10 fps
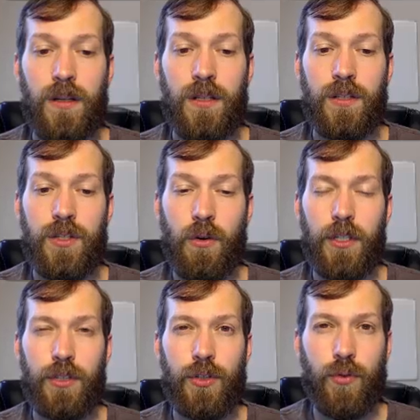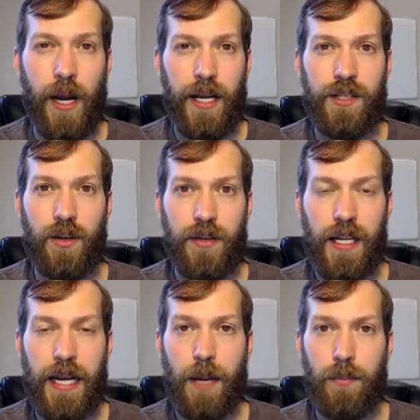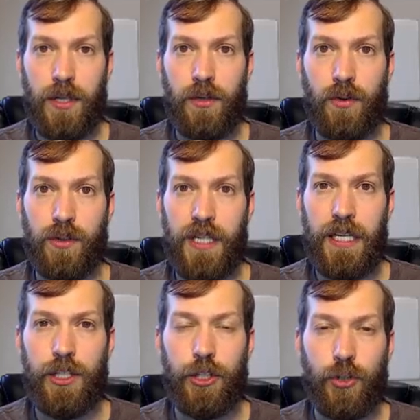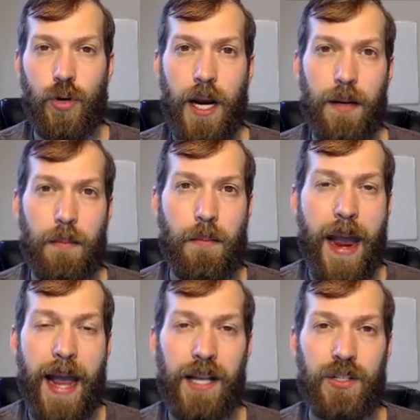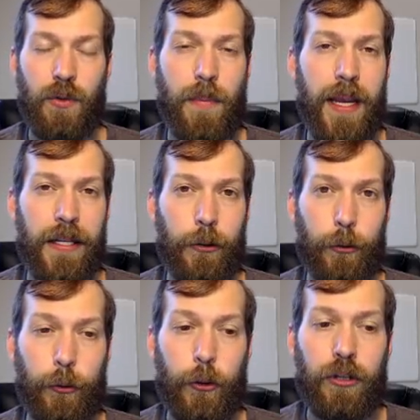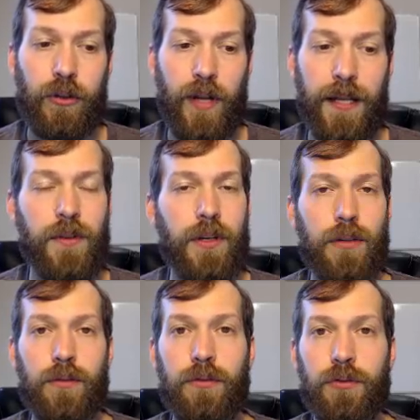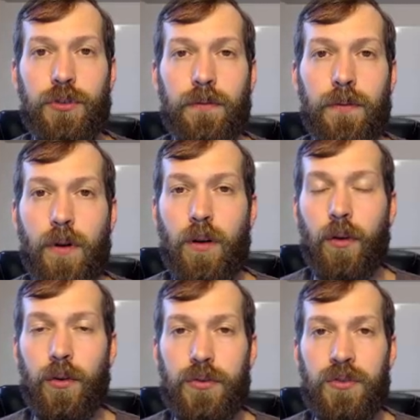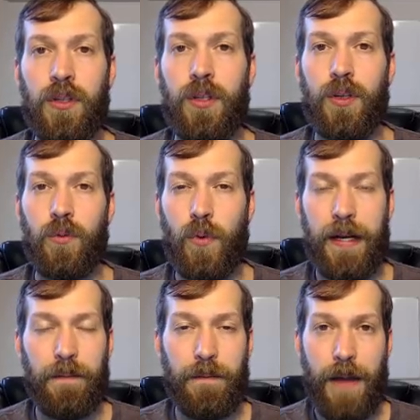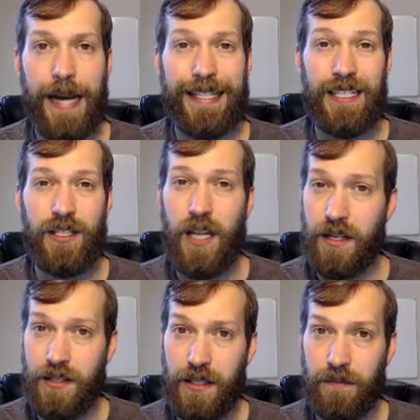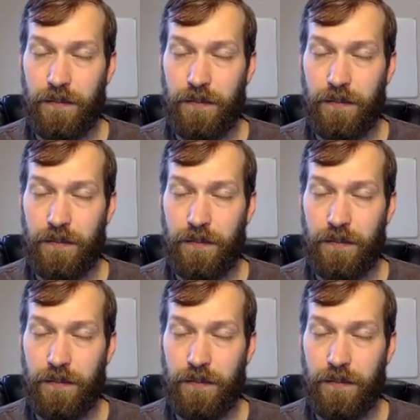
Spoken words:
So it trades on that ambiguity to try to mask or make it look like the conclusion follows when in fact it doesn't.